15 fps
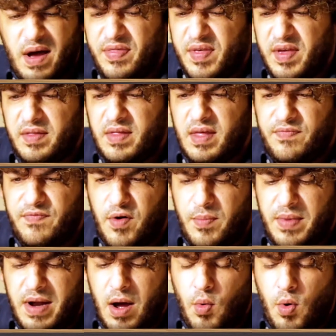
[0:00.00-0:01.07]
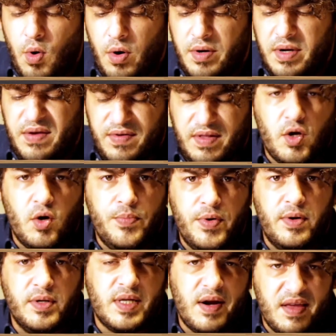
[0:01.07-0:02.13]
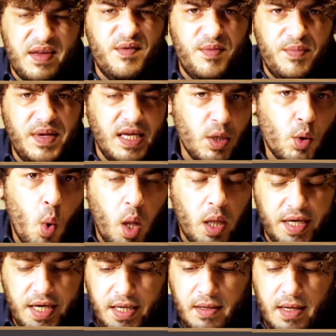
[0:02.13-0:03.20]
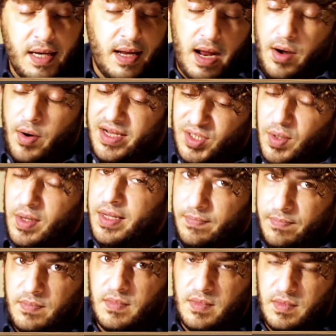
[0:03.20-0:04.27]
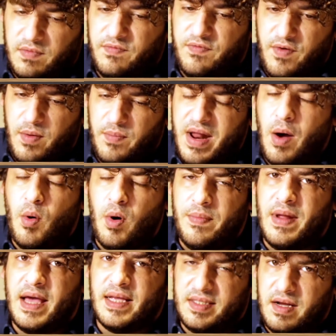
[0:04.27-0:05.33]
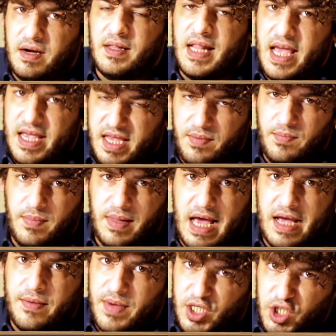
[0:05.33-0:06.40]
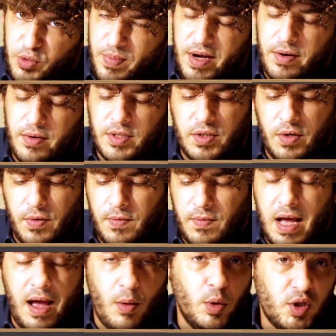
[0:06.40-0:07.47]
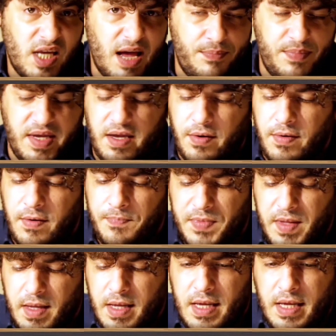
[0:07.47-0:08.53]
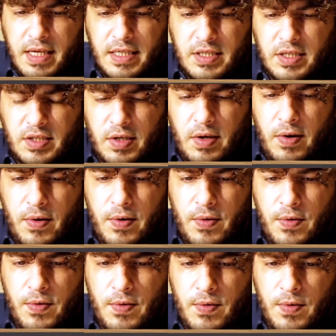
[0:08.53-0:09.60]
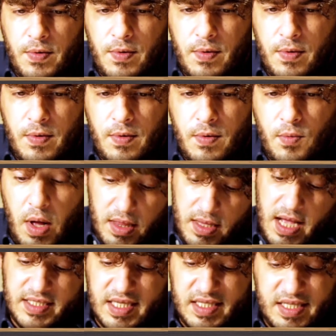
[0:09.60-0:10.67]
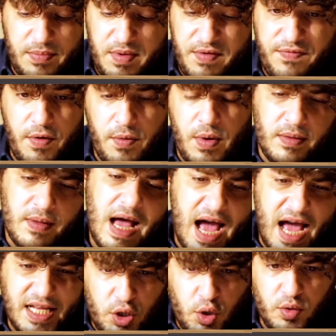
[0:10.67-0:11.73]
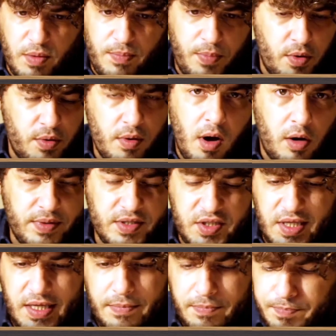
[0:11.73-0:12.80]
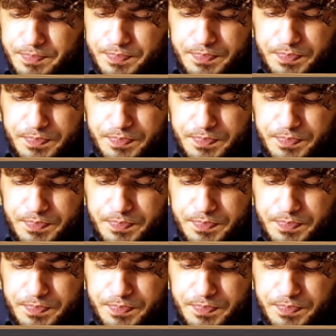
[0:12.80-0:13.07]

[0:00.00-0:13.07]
I think that from now on, even computers are giving me equality, and are actually, from now on, I start liking black much better, so I was happy here. So, well, as I said before, well, I took the pawn, obviously,